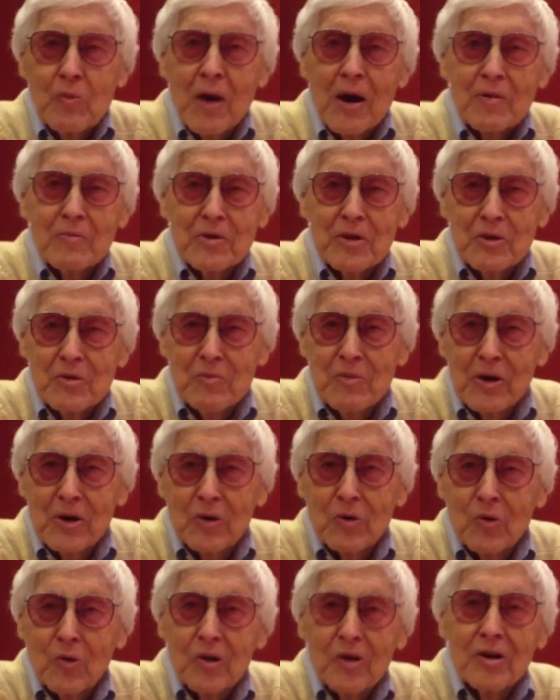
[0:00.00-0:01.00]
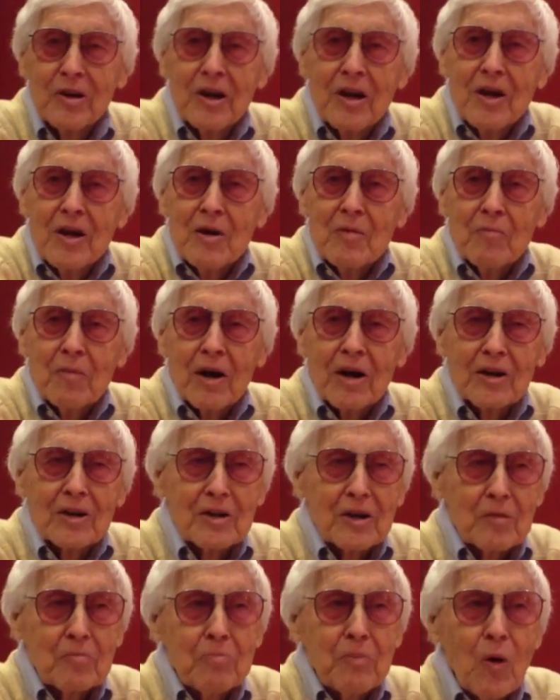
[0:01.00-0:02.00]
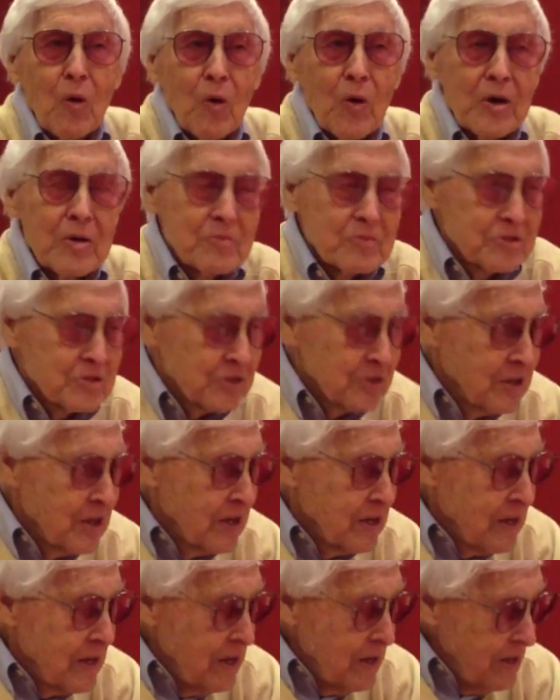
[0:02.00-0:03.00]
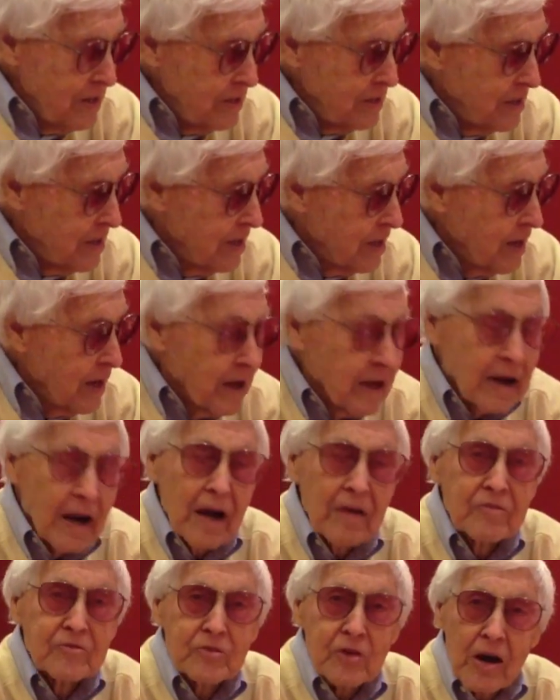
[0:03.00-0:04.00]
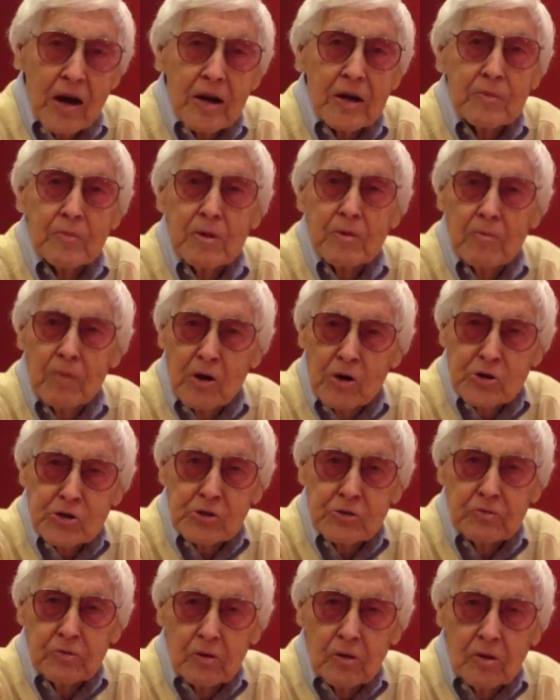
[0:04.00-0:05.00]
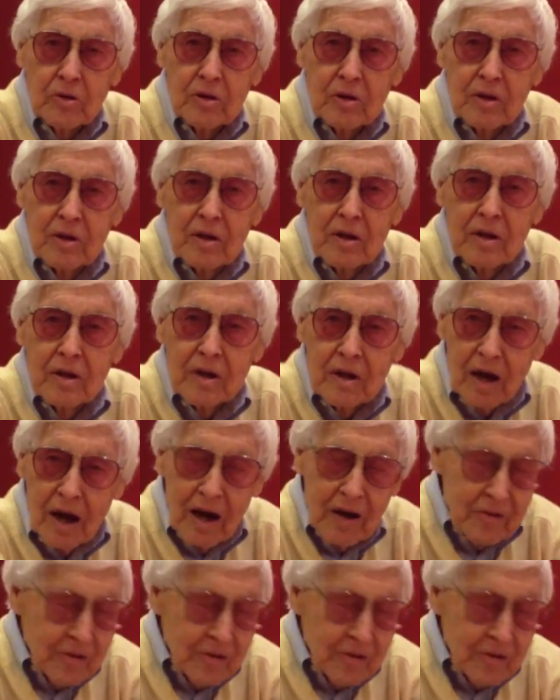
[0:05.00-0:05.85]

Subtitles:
might be the better word, my little poems, and I've tried to be merciful. I